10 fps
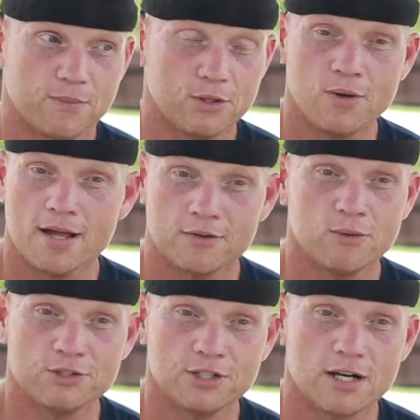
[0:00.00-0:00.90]
you had to
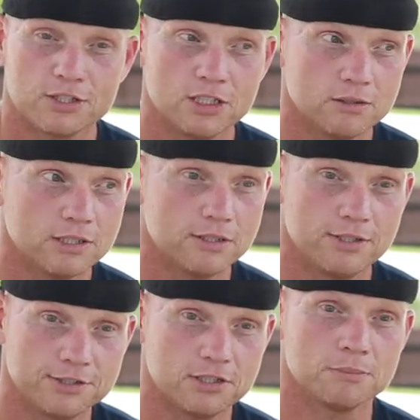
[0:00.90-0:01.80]
do what you got to do until
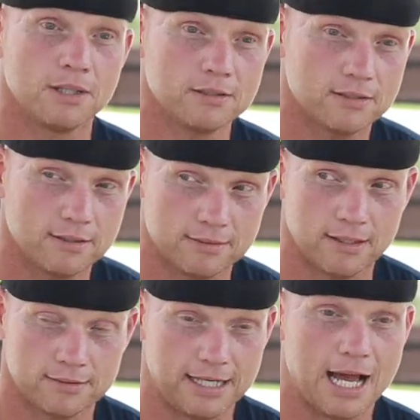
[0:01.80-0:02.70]
you get your business
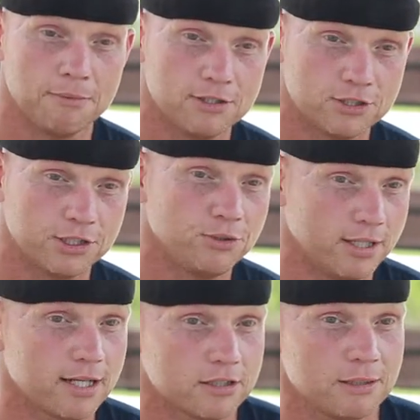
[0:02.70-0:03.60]
established and you
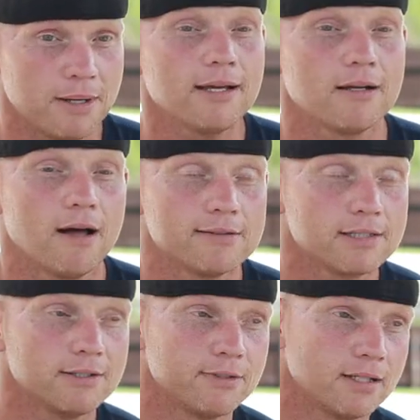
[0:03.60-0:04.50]
can actually make an
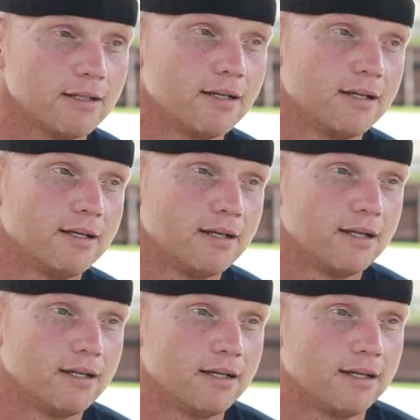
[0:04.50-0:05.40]
honest living. And
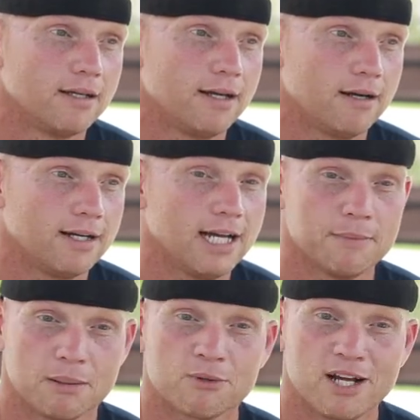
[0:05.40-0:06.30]
here I
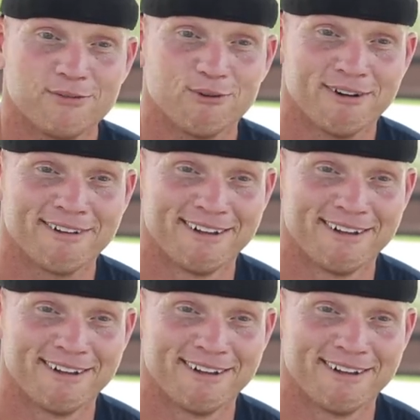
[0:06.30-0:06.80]
am, and I'm grateful.